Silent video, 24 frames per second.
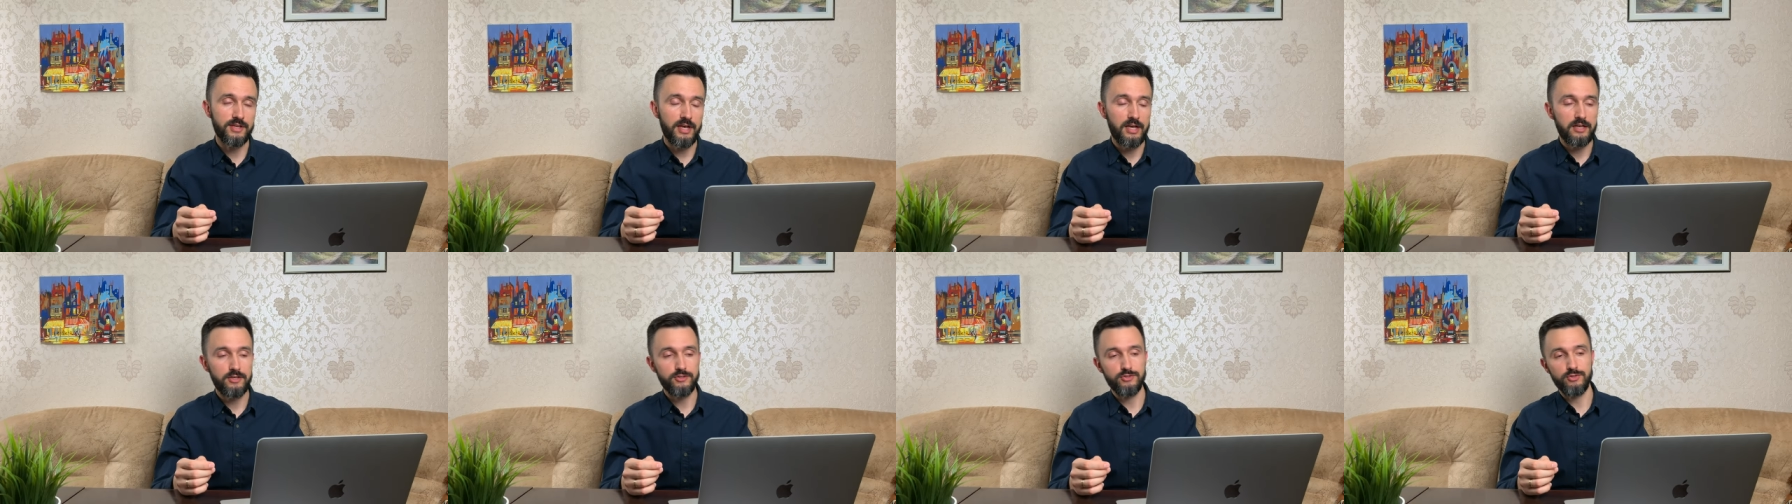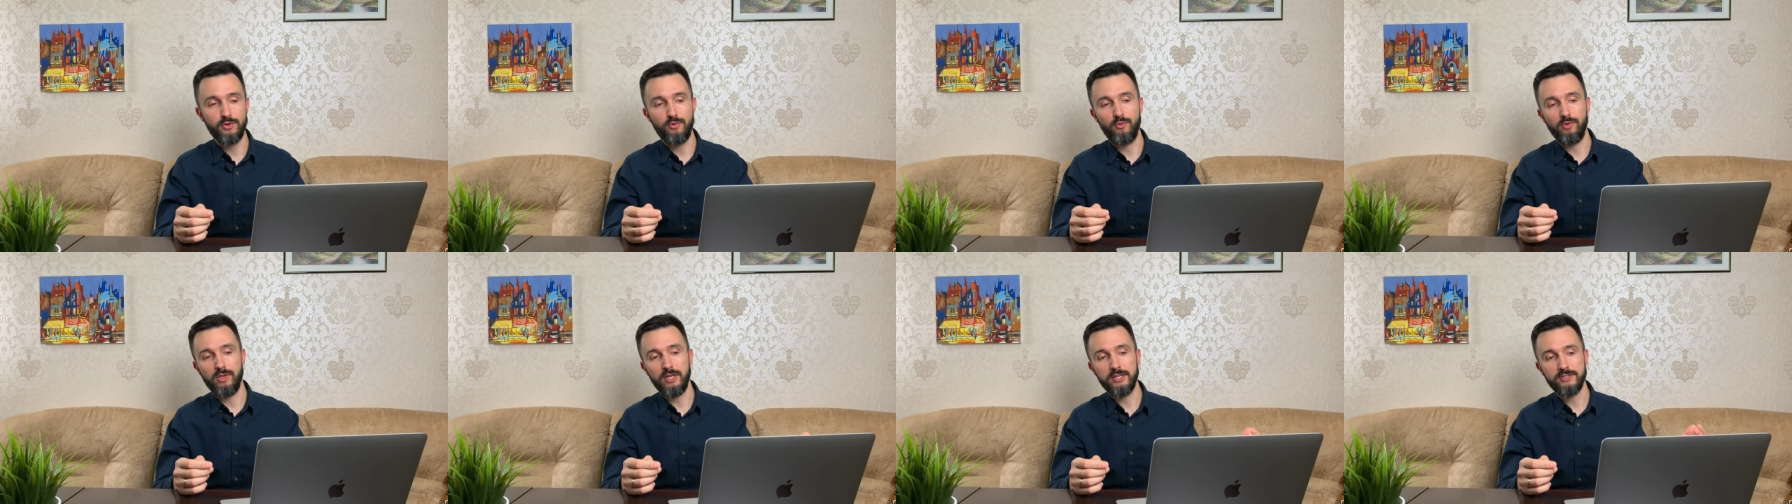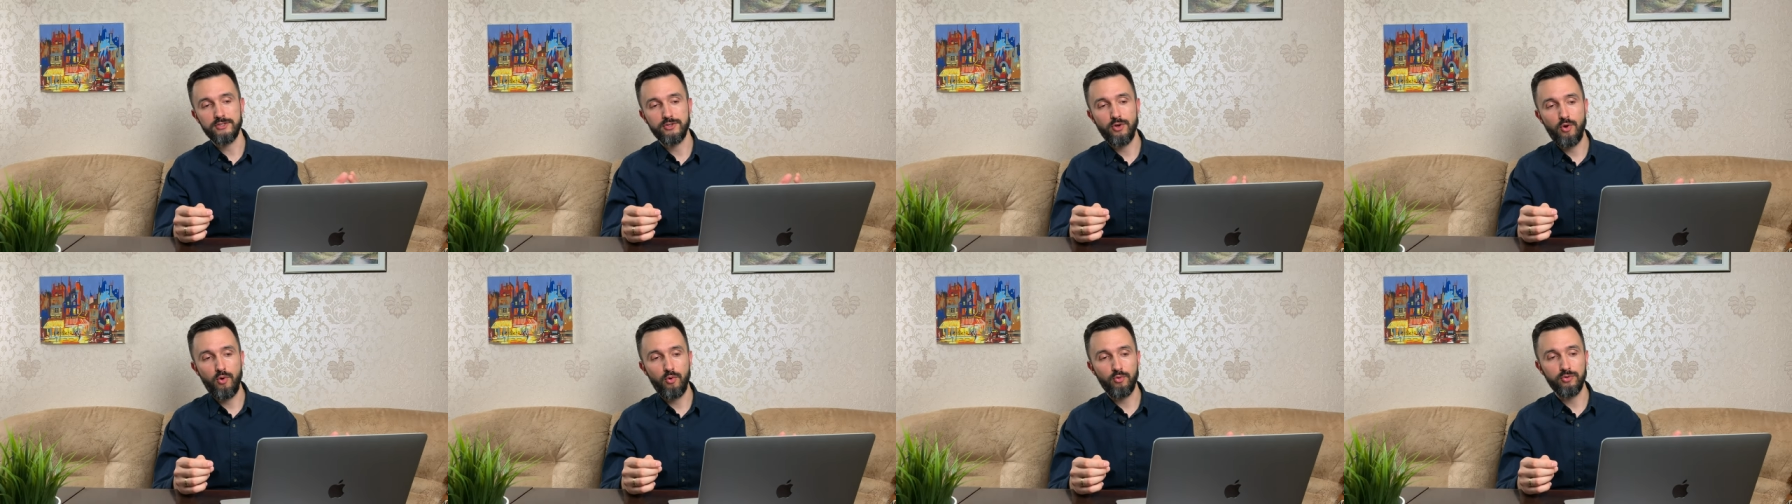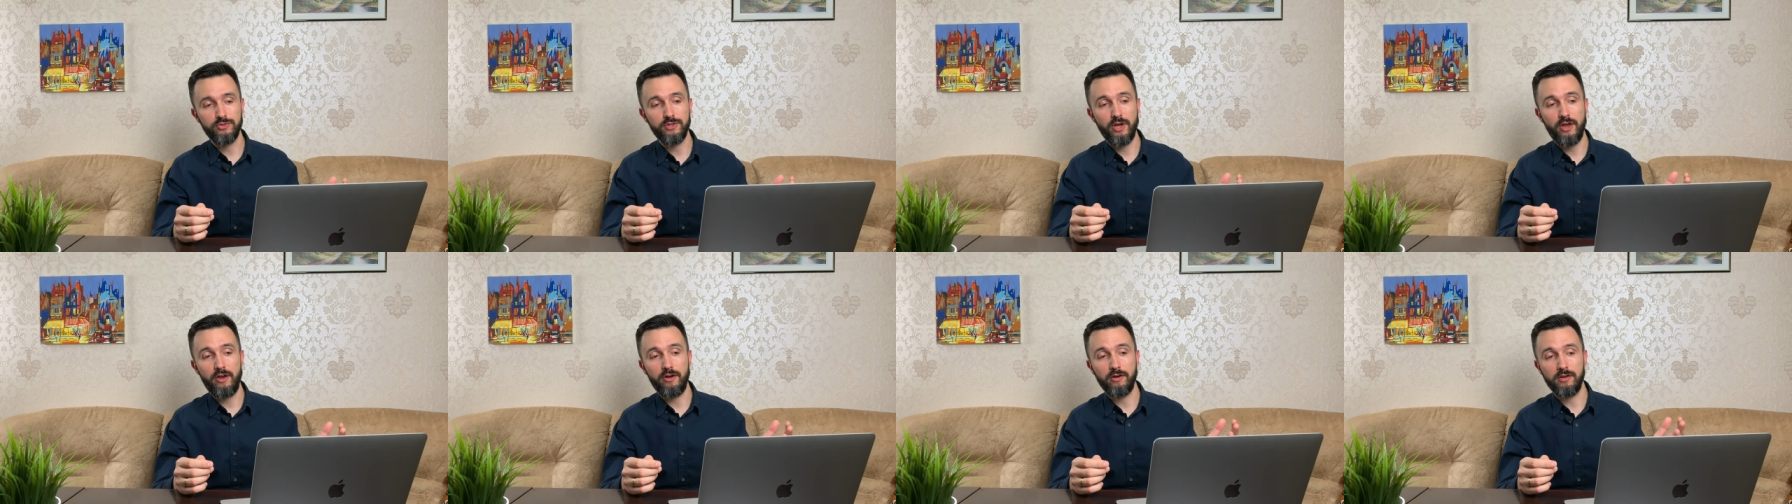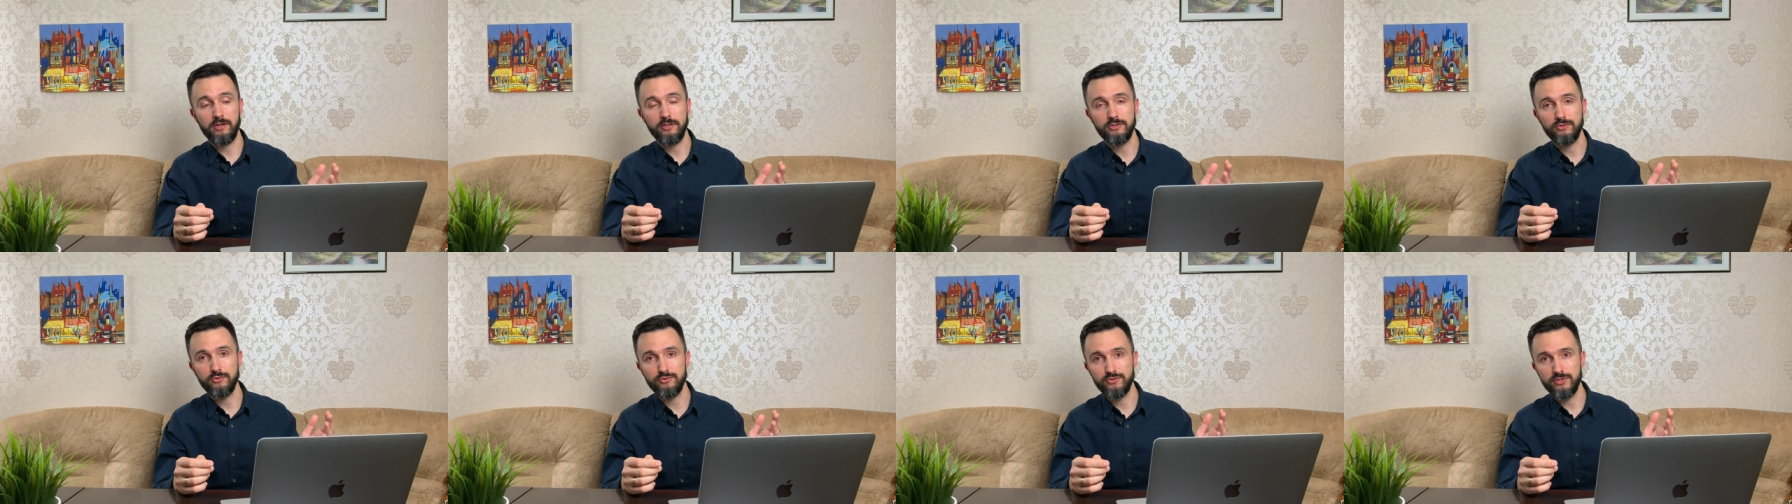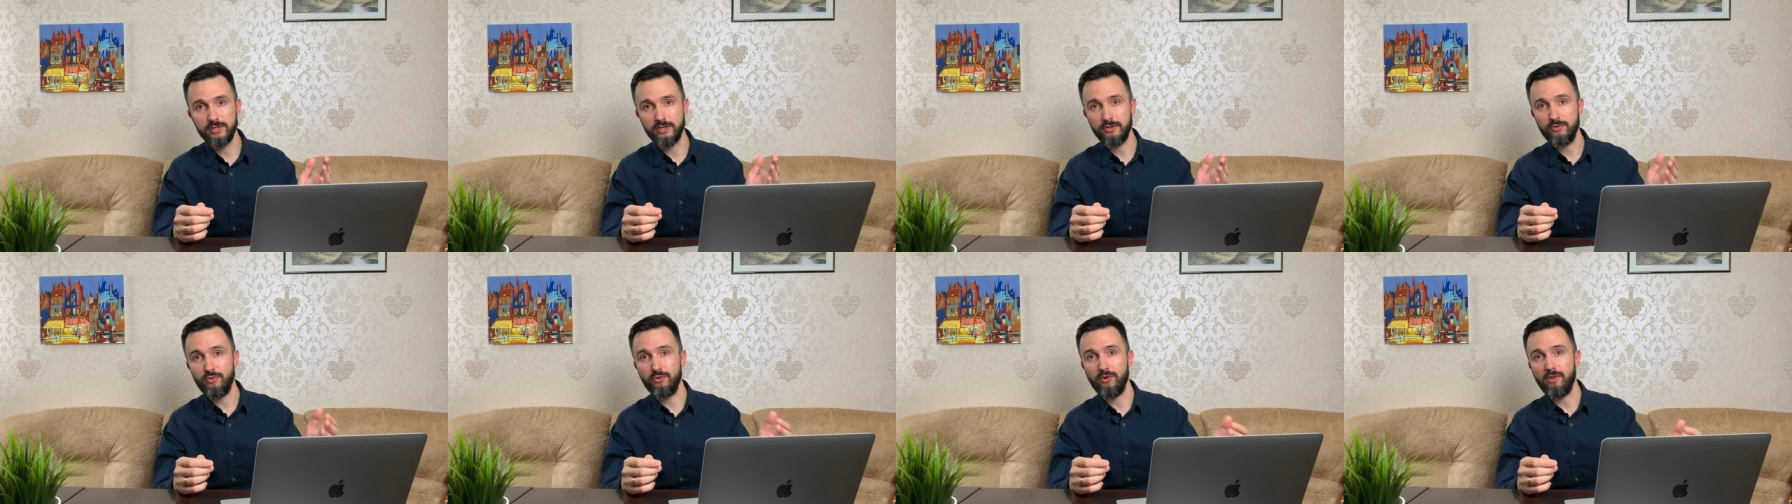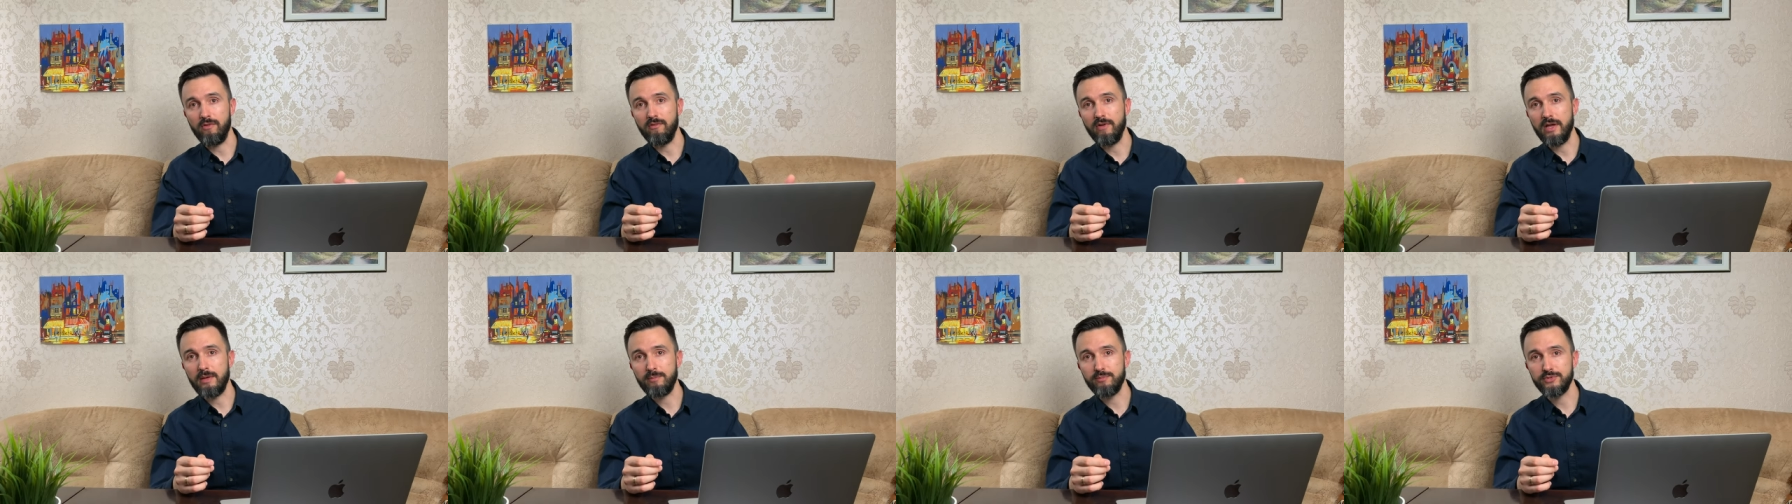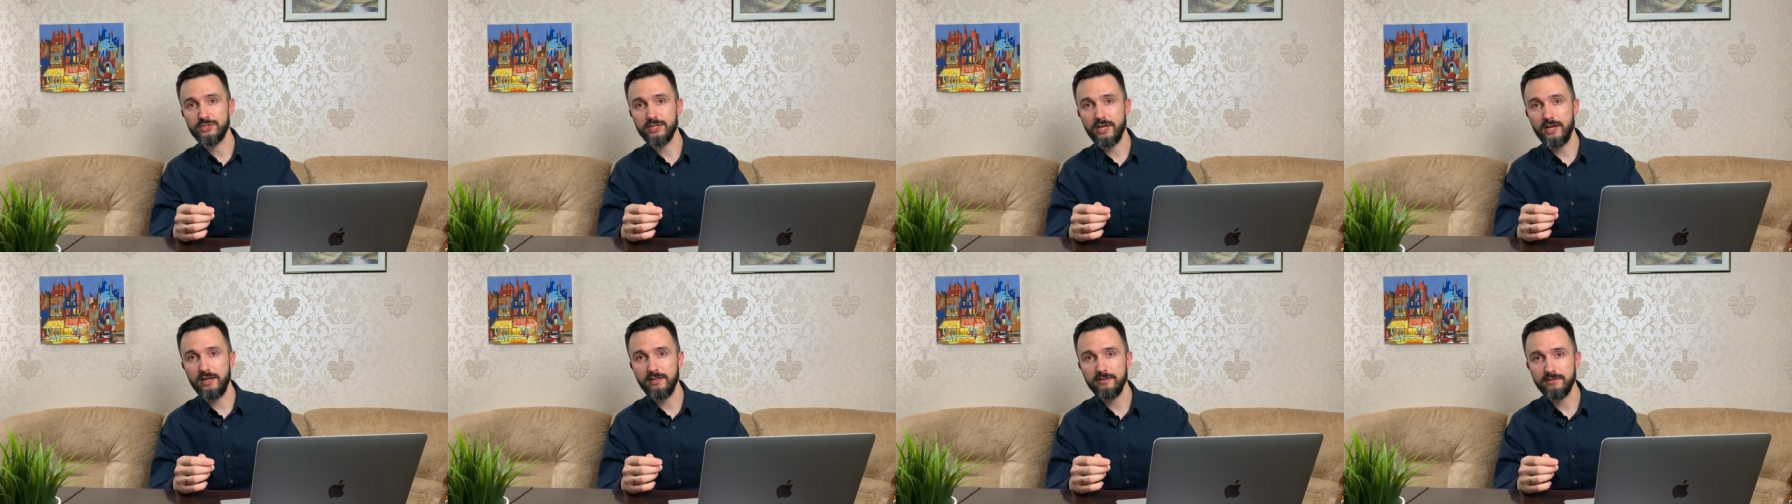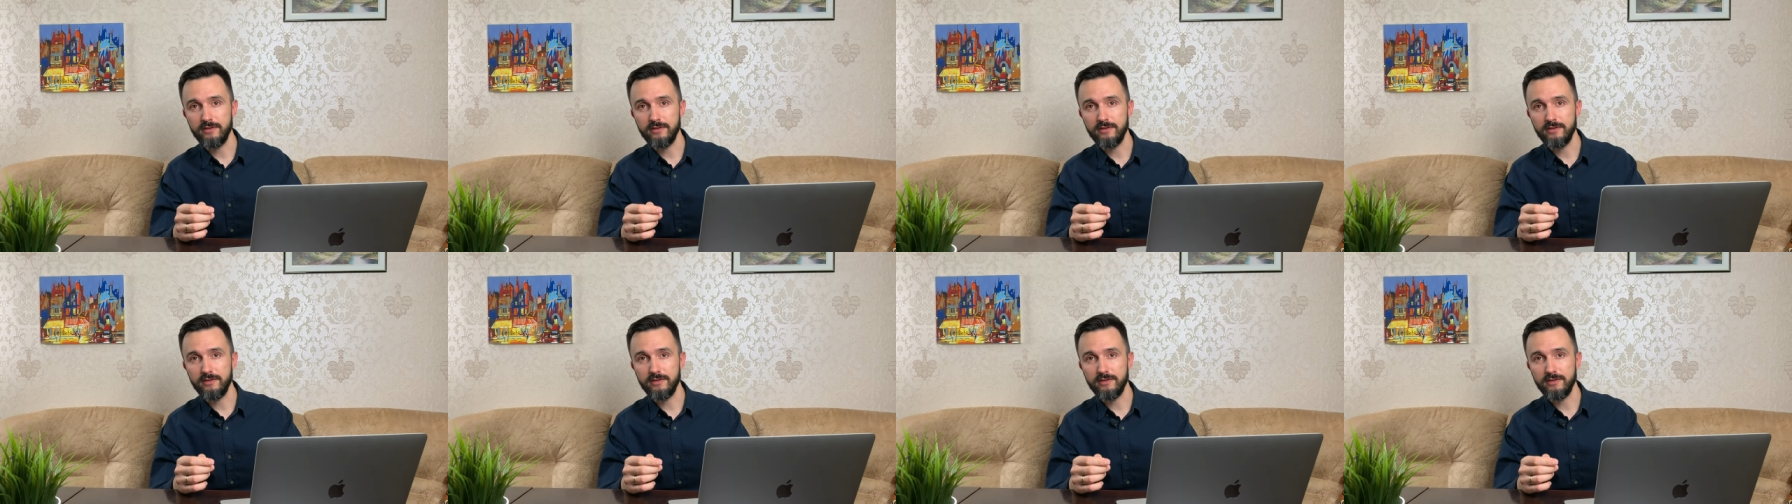so let's go directly to the Google website